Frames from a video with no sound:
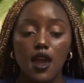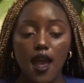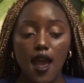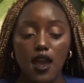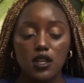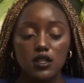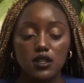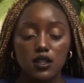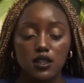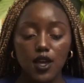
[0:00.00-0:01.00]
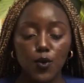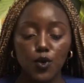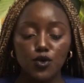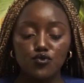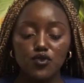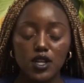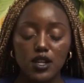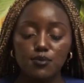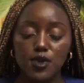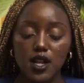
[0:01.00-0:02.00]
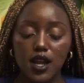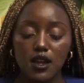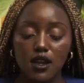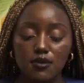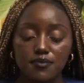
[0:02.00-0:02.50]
And that would really be like